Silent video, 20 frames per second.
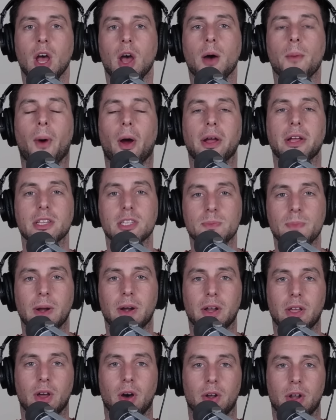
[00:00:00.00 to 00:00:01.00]
Marcus
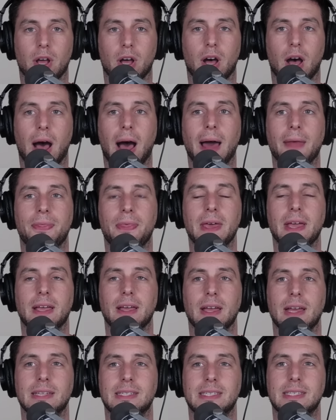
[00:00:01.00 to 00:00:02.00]
Mariota, I think
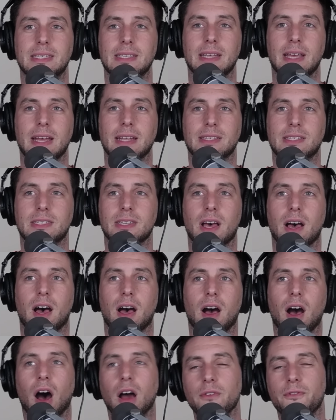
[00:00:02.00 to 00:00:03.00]
it's it's
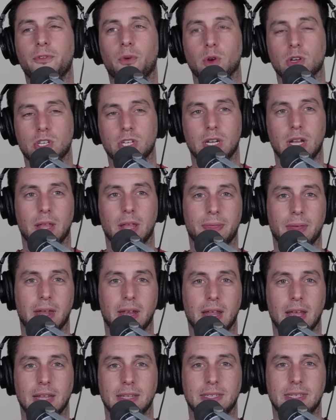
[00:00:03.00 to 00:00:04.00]
uh, unfortunate
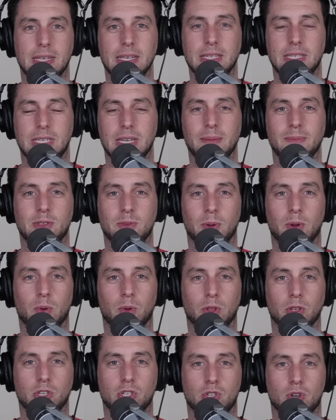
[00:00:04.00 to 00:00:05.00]
that it's he seems to be
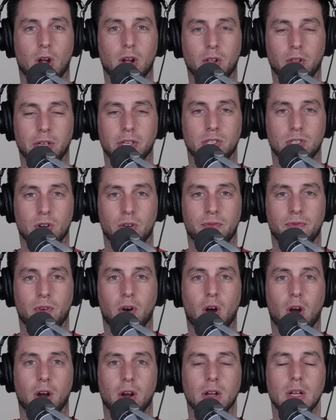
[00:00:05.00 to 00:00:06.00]
really struggling so
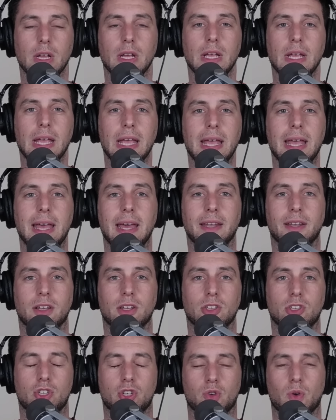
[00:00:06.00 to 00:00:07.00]
far in
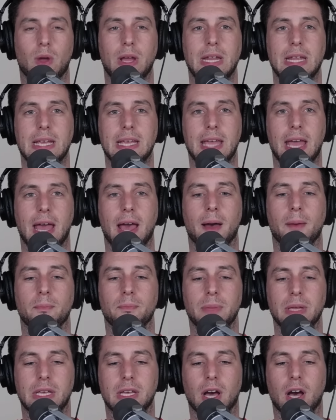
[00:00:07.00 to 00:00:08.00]
training camp
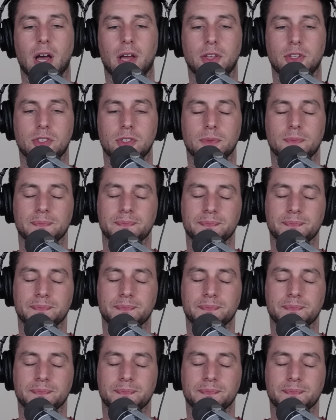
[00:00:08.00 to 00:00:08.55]
because